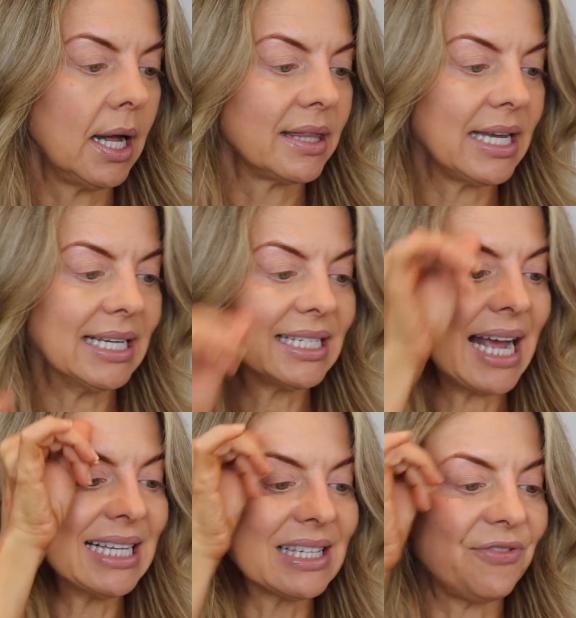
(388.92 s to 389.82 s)
The
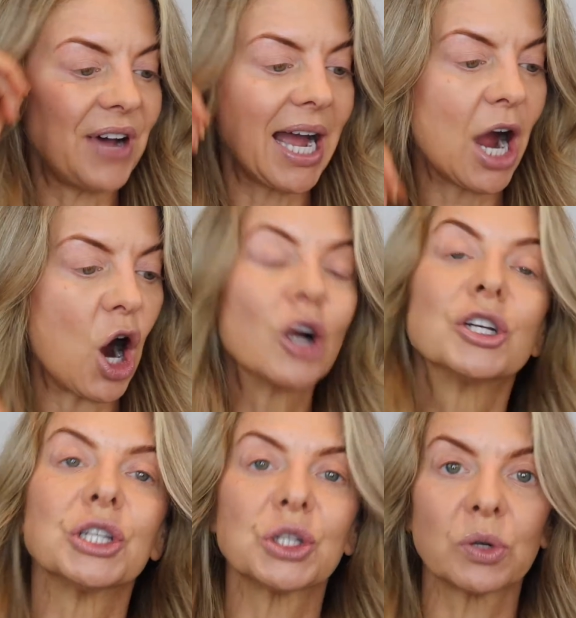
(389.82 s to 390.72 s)
IntensifEYES
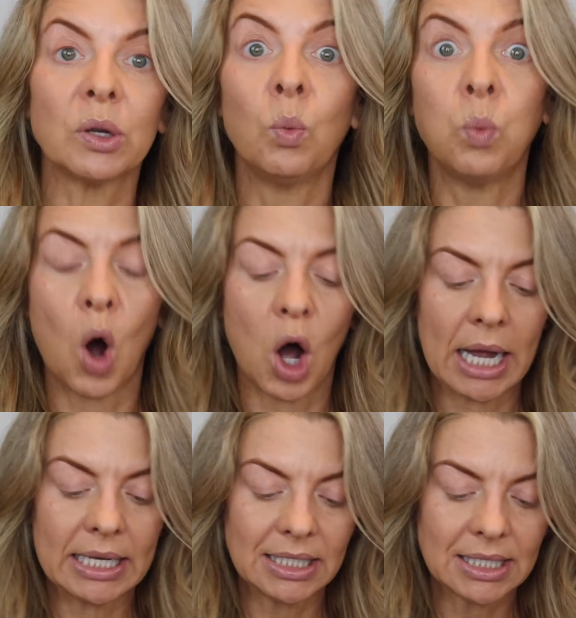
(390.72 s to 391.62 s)
Artistry
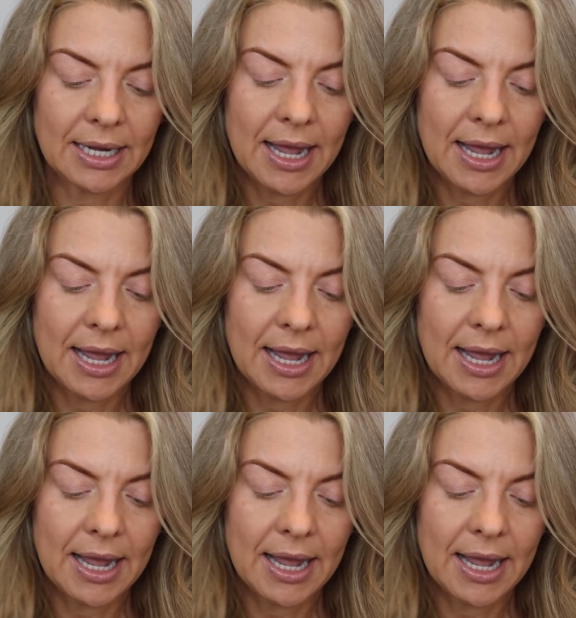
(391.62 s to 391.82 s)
Wand.